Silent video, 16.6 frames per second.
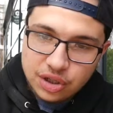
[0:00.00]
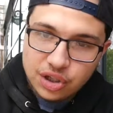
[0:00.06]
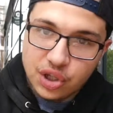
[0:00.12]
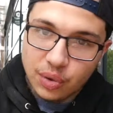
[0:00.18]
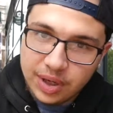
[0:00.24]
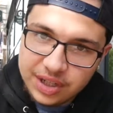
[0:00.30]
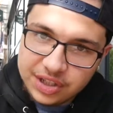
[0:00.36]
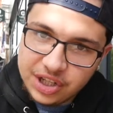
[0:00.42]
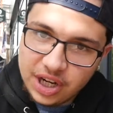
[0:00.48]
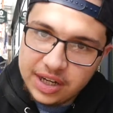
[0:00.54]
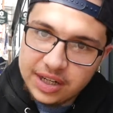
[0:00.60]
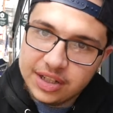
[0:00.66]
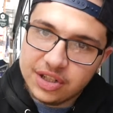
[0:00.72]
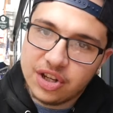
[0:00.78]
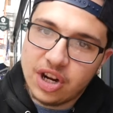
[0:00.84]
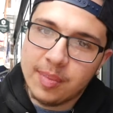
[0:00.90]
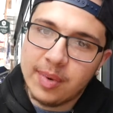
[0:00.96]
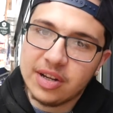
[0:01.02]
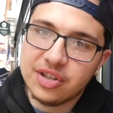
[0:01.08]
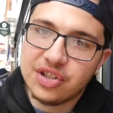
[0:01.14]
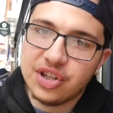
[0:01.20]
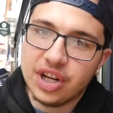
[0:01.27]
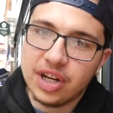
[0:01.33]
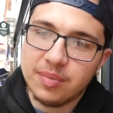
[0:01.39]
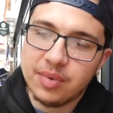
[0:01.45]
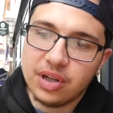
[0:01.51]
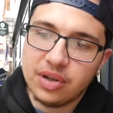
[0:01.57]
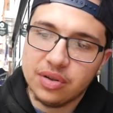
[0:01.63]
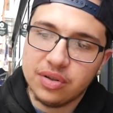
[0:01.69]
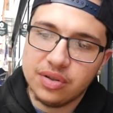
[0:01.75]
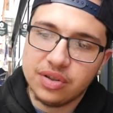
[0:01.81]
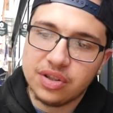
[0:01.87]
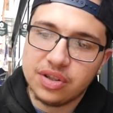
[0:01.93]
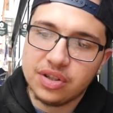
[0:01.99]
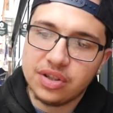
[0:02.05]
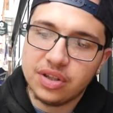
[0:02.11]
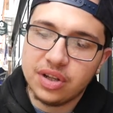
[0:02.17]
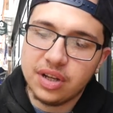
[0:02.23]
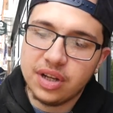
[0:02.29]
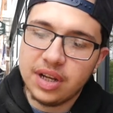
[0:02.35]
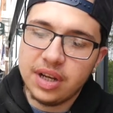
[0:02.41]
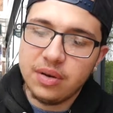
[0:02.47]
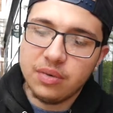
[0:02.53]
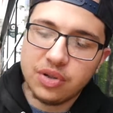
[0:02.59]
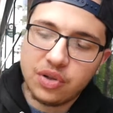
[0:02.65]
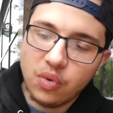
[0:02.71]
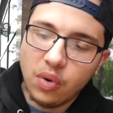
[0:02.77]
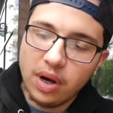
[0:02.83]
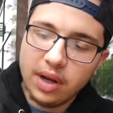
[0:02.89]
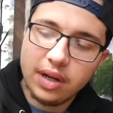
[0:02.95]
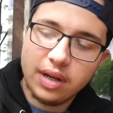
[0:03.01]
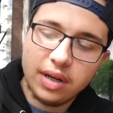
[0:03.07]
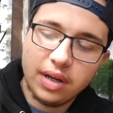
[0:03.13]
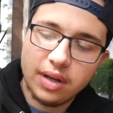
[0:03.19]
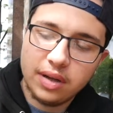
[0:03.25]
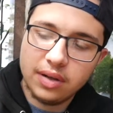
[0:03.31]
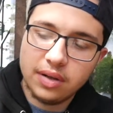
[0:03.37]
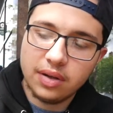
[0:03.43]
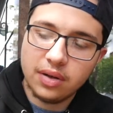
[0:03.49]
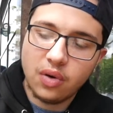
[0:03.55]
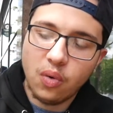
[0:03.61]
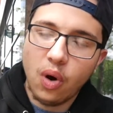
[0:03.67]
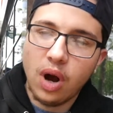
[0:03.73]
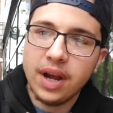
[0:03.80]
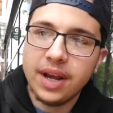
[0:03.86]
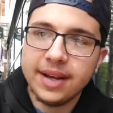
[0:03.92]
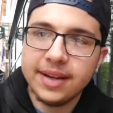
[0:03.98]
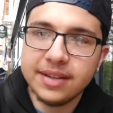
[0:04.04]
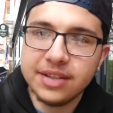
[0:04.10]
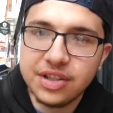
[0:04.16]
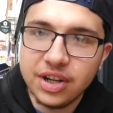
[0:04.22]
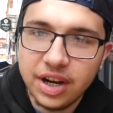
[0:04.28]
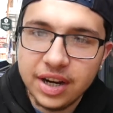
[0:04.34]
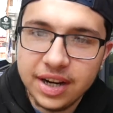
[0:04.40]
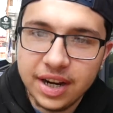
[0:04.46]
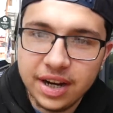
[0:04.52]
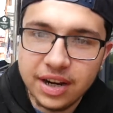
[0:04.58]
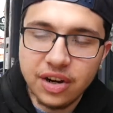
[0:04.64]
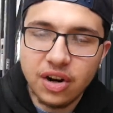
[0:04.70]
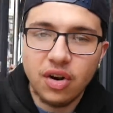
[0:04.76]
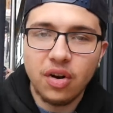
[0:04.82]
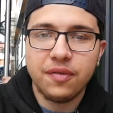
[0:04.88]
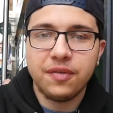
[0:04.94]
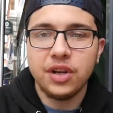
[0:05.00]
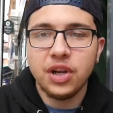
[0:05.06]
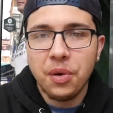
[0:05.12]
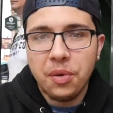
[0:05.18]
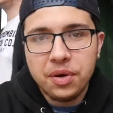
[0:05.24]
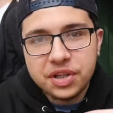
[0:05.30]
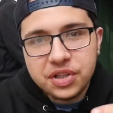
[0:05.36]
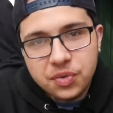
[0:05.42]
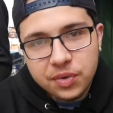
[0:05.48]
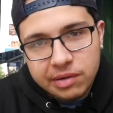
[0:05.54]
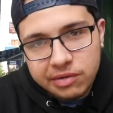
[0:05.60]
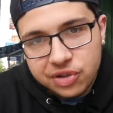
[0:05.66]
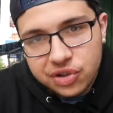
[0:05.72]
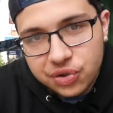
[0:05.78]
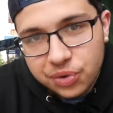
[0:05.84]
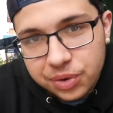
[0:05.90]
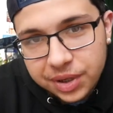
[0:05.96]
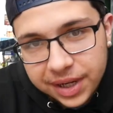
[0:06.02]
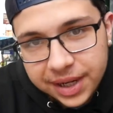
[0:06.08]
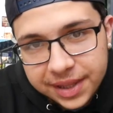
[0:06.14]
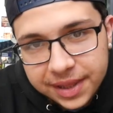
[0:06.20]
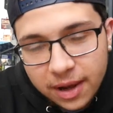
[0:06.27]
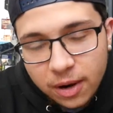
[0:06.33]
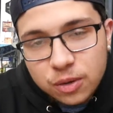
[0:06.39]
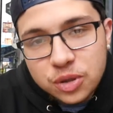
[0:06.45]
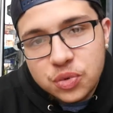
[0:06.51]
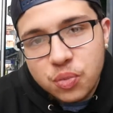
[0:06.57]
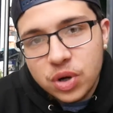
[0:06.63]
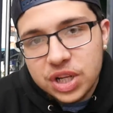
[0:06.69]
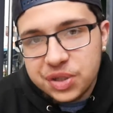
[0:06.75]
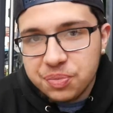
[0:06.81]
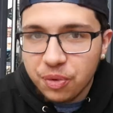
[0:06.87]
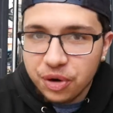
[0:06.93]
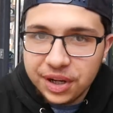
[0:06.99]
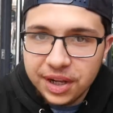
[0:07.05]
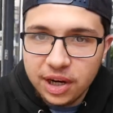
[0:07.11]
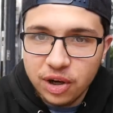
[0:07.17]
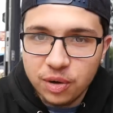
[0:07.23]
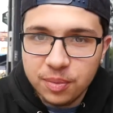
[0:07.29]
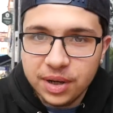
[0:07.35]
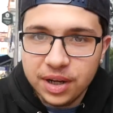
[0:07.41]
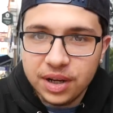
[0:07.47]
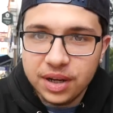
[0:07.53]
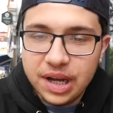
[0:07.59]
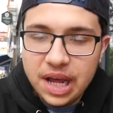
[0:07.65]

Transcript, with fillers: So I decided to come outside because it was quite quiet inside, and I don't know if you noticed when I was talking in there, I was whispering a little bit.